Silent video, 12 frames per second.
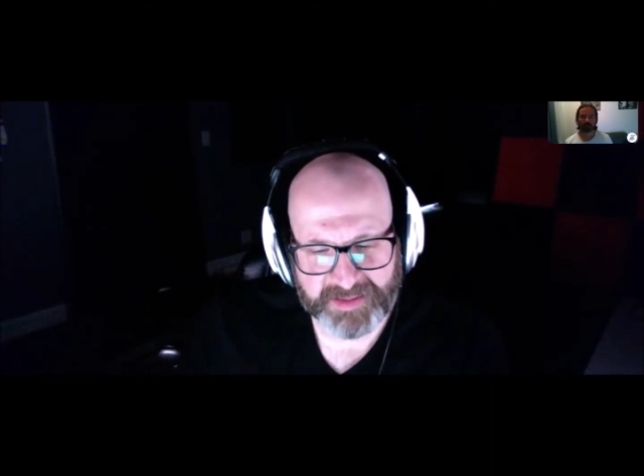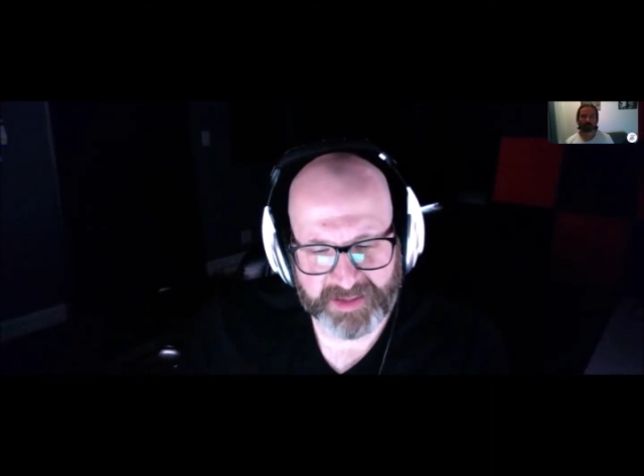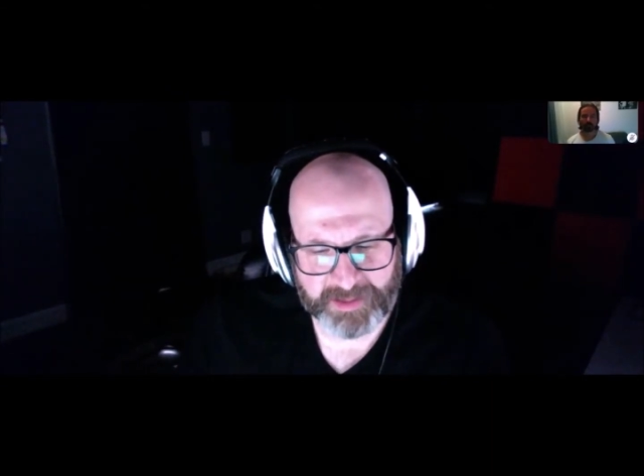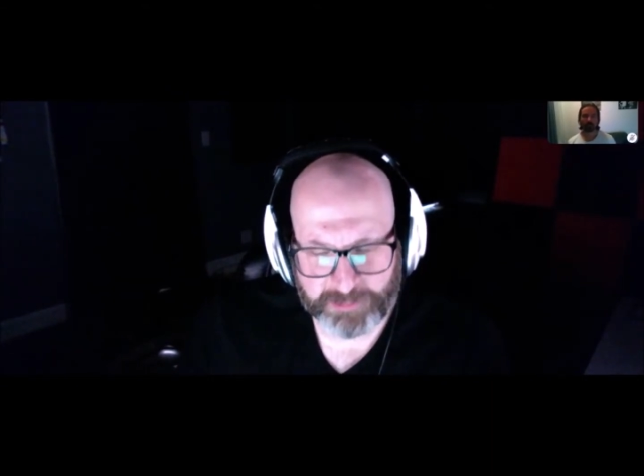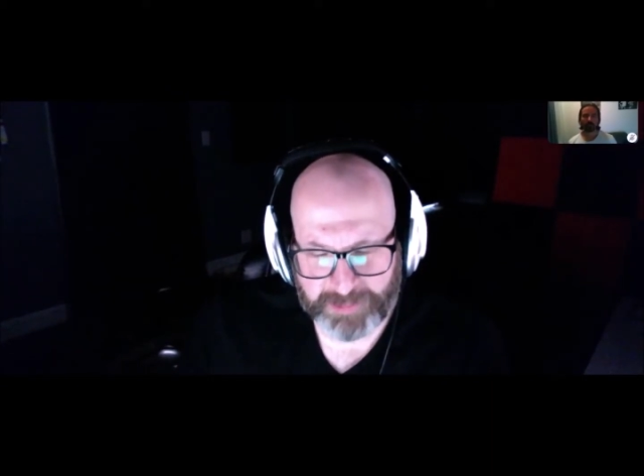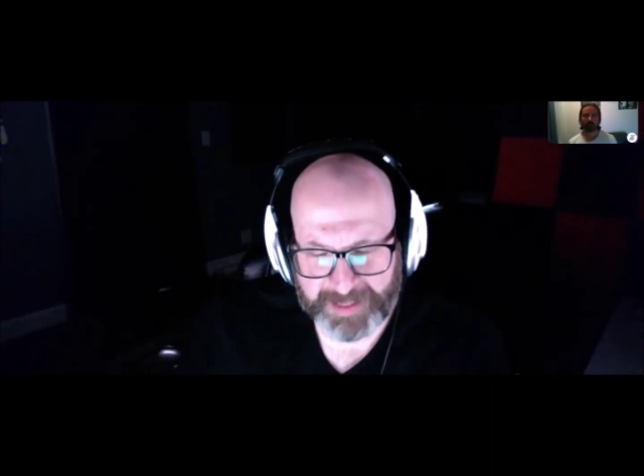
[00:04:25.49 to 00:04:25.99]

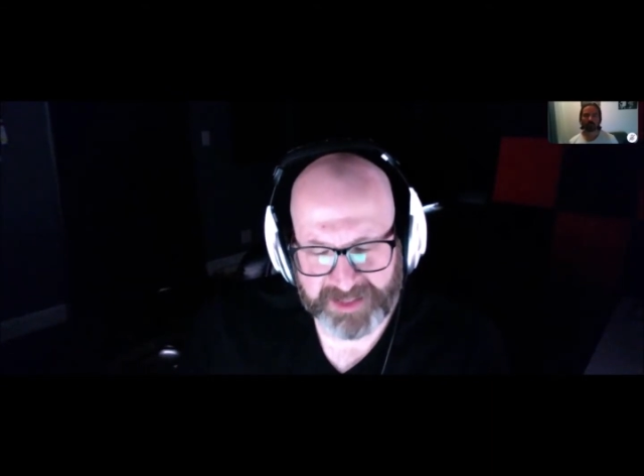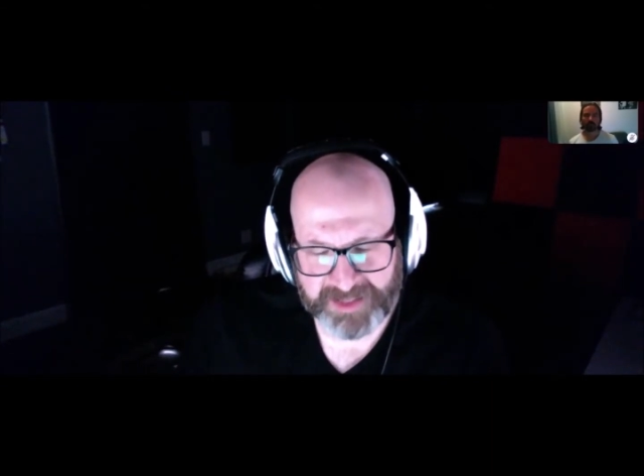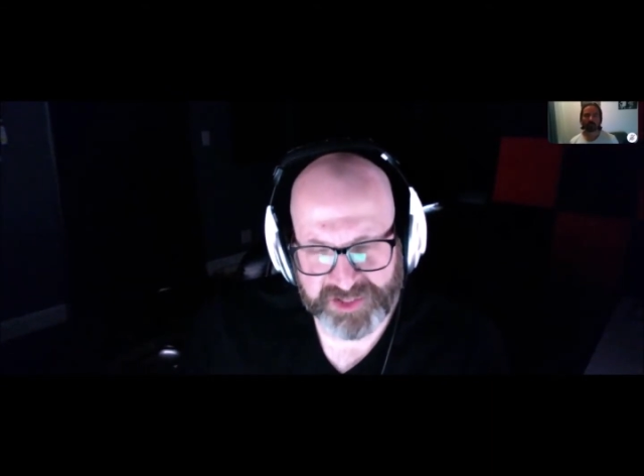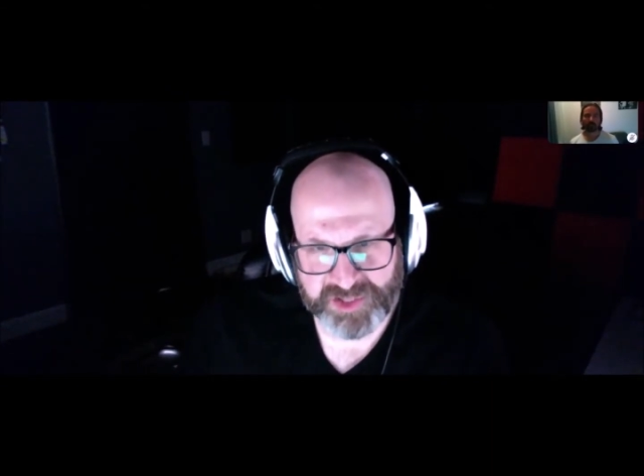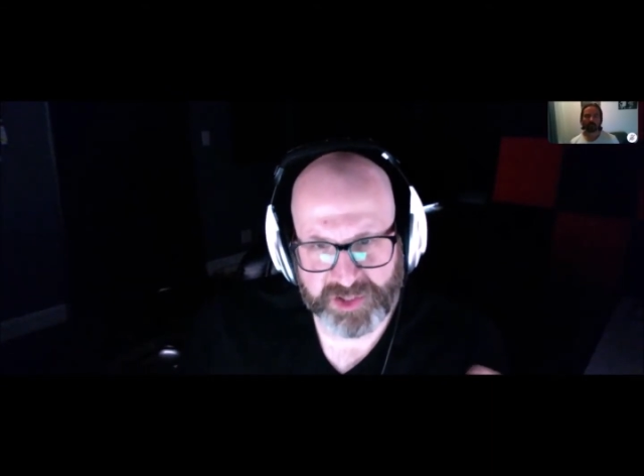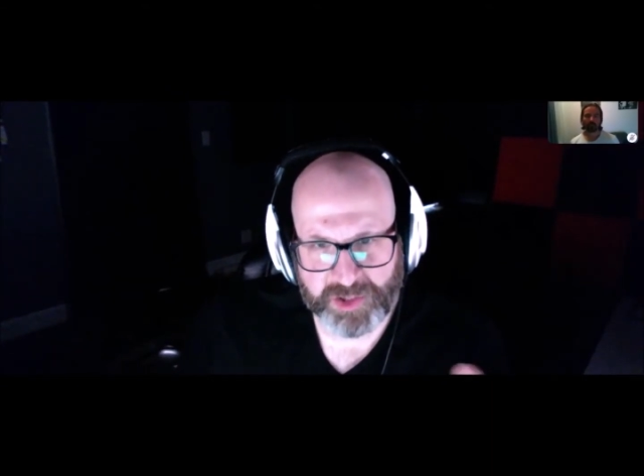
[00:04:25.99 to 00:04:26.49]
a regular
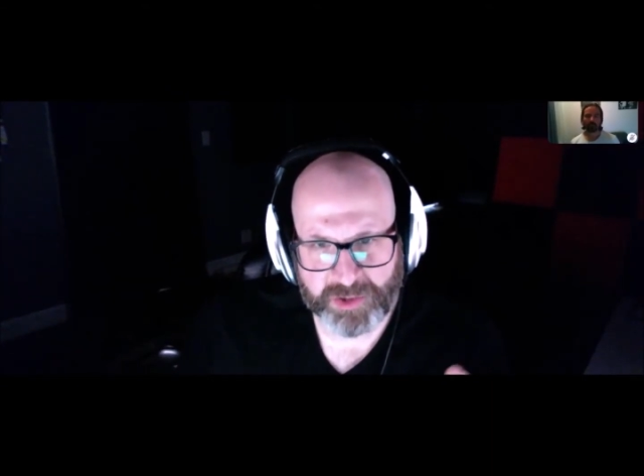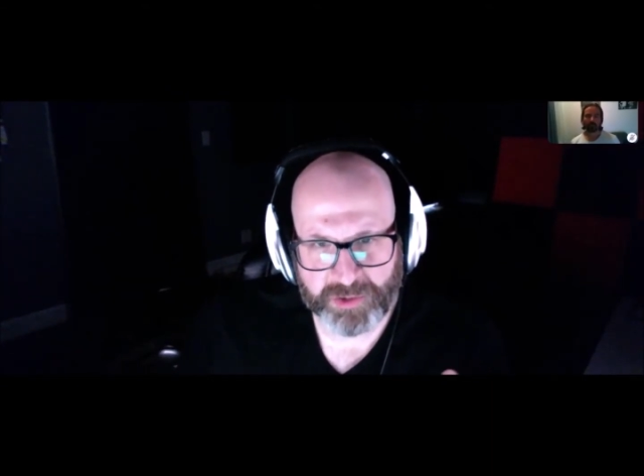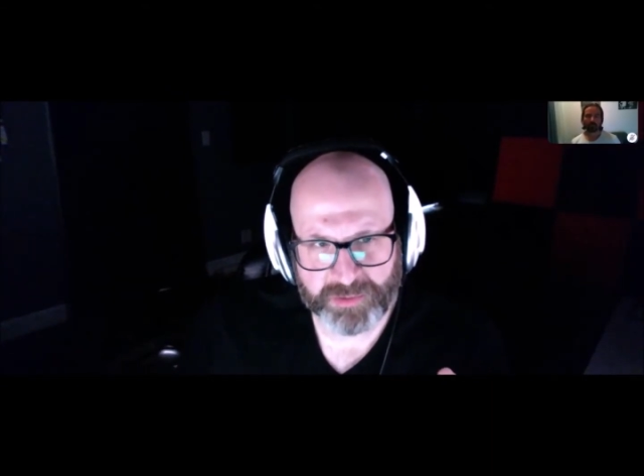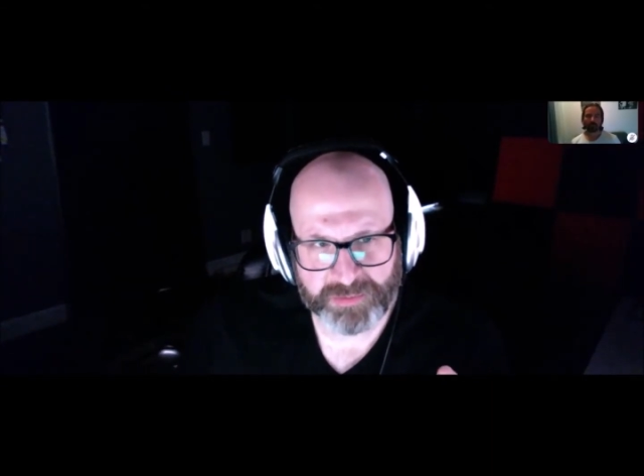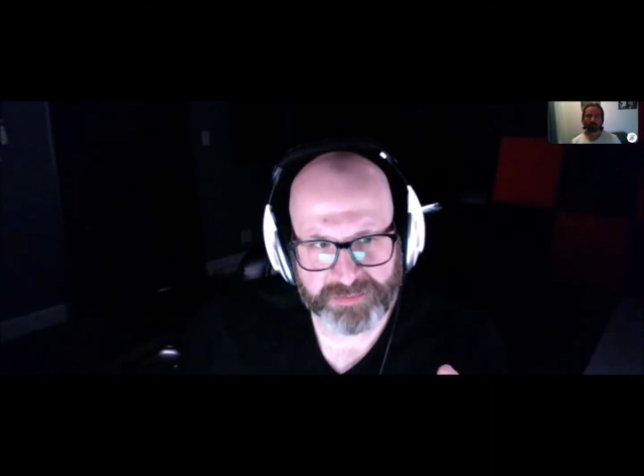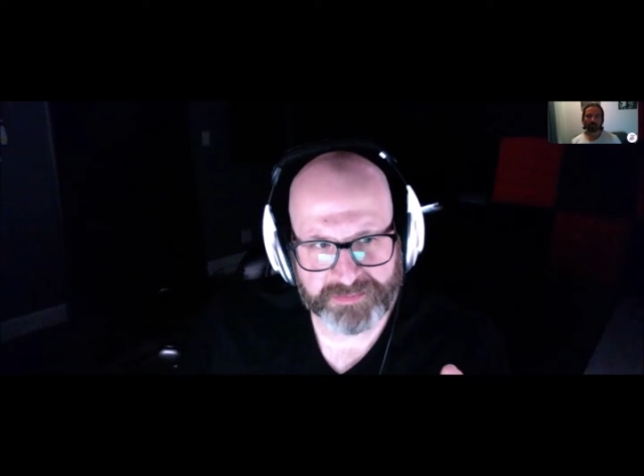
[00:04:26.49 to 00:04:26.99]

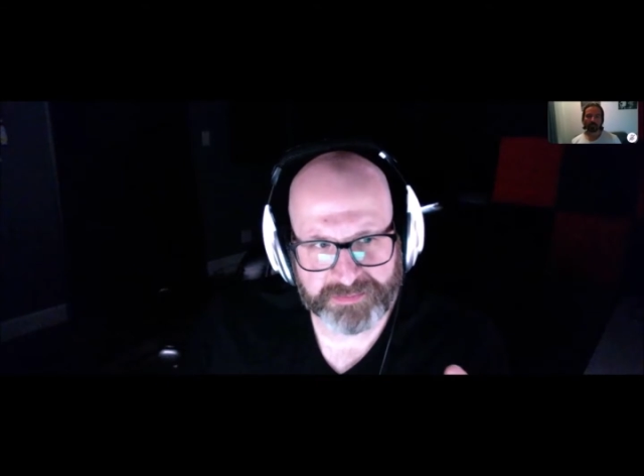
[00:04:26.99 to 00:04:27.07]
studio